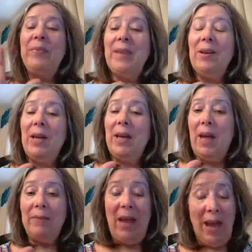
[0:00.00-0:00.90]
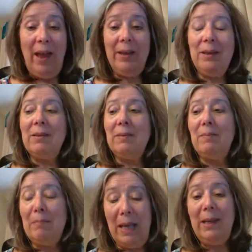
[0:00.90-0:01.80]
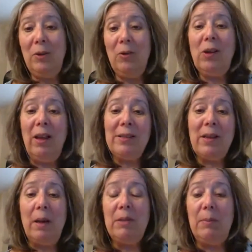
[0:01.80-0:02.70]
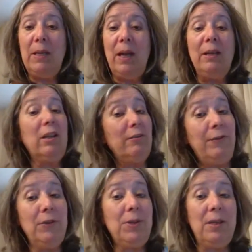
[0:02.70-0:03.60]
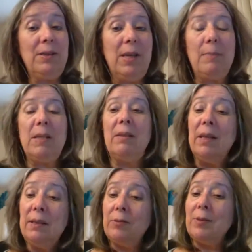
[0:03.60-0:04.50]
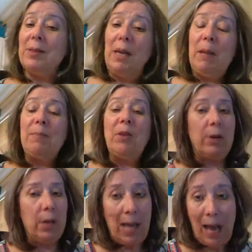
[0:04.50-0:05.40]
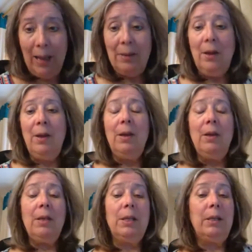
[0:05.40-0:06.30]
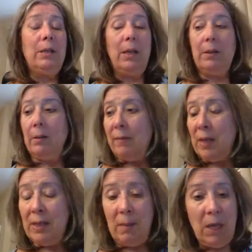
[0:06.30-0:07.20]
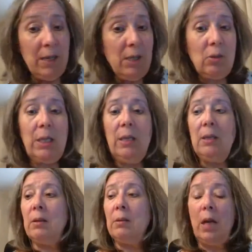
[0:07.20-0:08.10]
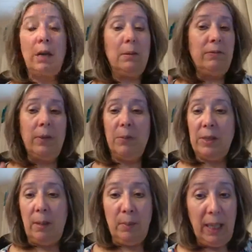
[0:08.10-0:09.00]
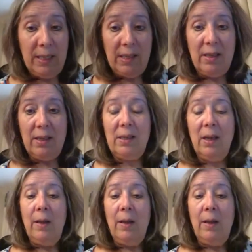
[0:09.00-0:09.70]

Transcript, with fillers: there, and I've had many new clients come to me and confuse these names and think they're the same name. They're not. They don't have the same history. They're not from the same places.